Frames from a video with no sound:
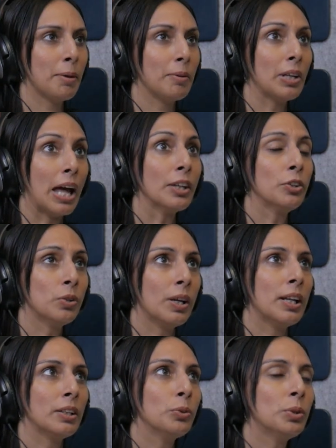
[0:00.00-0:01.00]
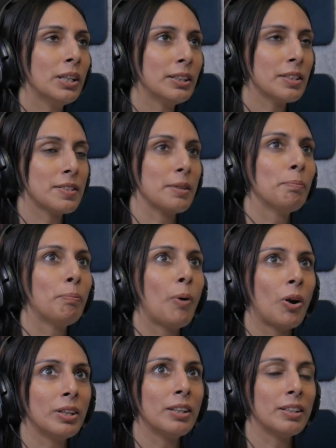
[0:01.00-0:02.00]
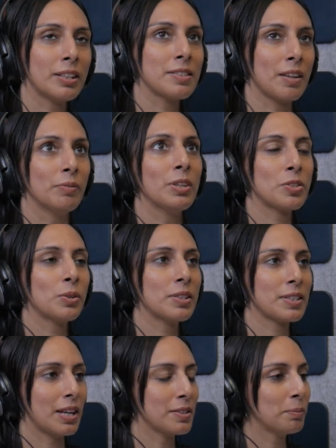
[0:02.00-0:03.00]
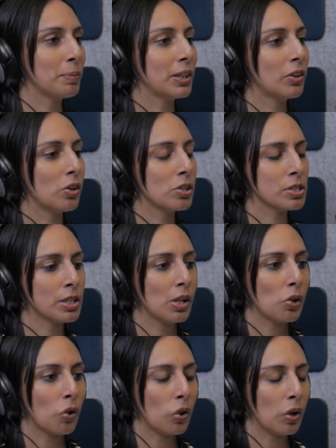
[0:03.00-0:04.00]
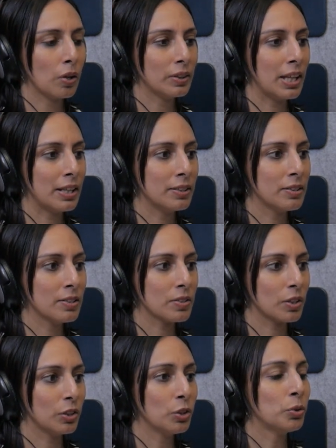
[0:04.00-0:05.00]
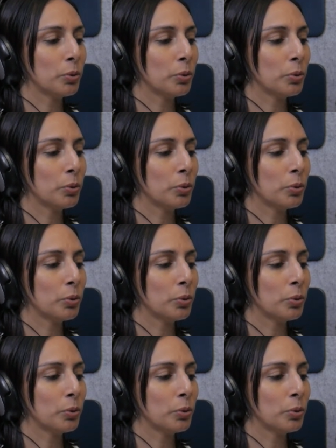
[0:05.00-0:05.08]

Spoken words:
Yeah, and I do think it's important in some ways to discuss it, because there is,